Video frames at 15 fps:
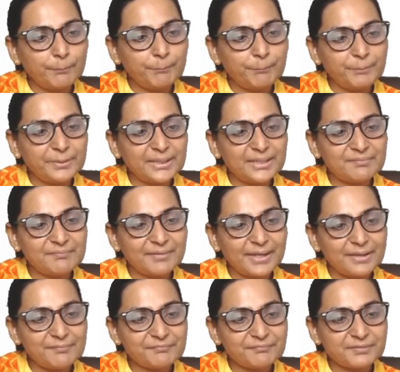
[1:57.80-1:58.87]
P
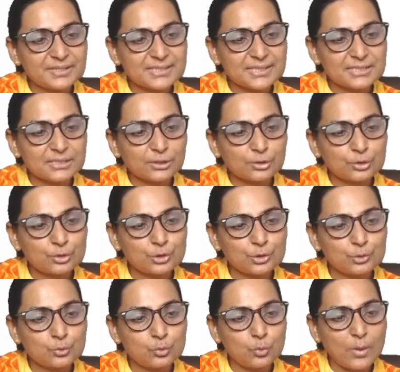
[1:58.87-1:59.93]
wave, this is the
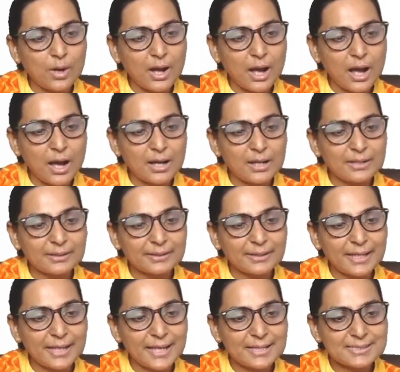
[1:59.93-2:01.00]

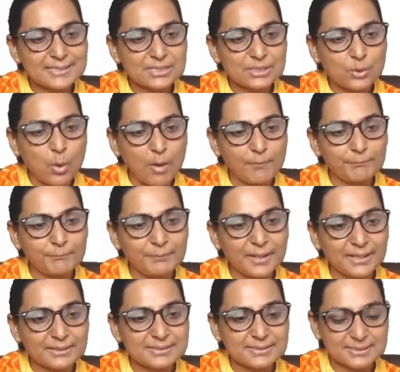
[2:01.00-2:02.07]
QRS
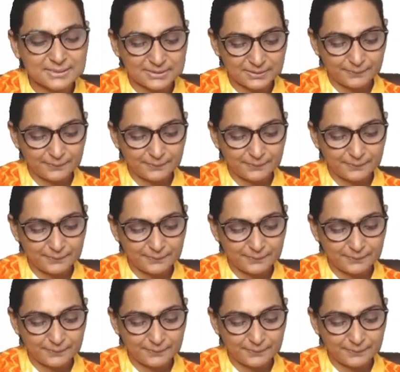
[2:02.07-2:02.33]
complex.